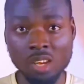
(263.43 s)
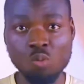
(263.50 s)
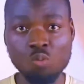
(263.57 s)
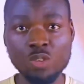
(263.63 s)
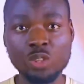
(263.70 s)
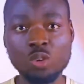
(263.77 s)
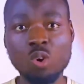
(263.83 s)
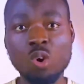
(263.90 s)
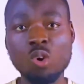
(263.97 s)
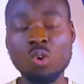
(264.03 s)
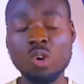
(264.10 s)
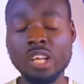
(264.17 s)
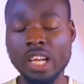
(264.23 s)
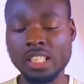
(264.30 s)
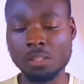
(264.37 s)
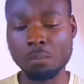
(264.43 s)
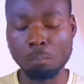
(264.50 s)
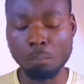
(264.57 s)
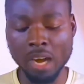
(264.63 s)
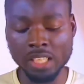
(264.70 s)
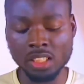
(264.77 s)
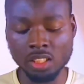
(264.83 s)
with color that
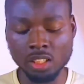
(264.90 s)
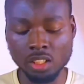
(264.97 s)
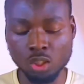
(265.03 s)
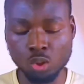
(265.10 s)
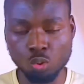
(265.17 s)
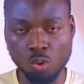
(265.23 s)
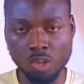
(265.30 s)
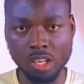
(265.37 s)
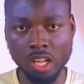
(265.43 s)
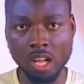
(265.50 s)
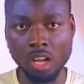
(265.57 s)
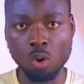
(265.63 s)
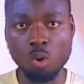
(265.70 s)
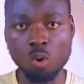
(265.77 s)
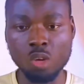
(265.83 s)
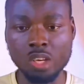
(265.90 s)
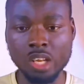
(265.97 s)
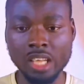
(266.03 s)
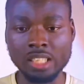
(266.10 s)
match each other, color